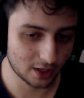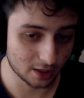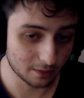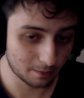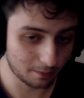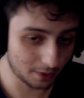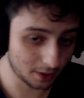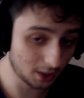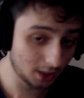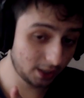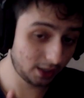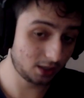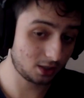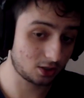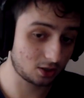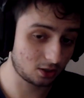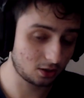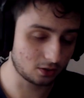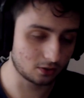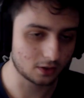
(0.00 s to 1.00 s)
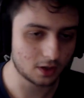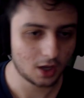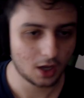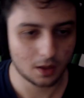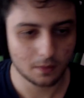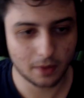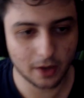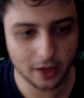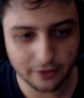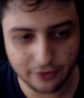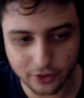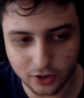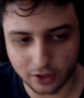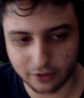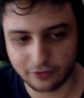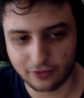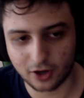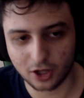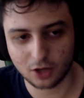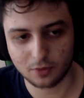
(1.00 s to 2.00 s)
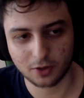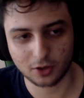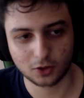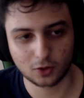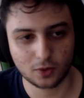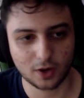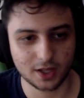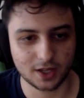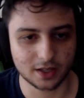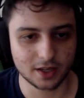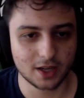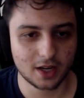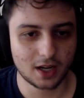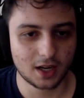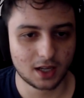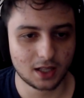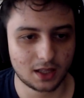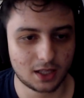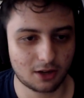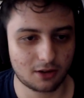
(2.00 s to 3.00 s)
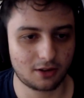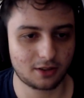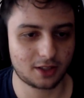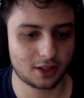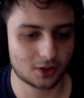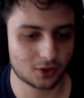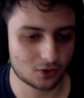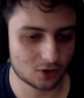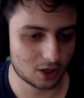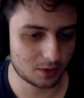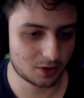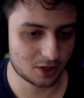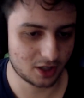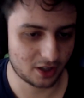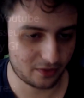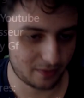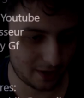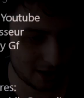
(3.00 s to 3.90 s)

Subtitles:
please do. But if you don't follow me on Twitter, literally the description of my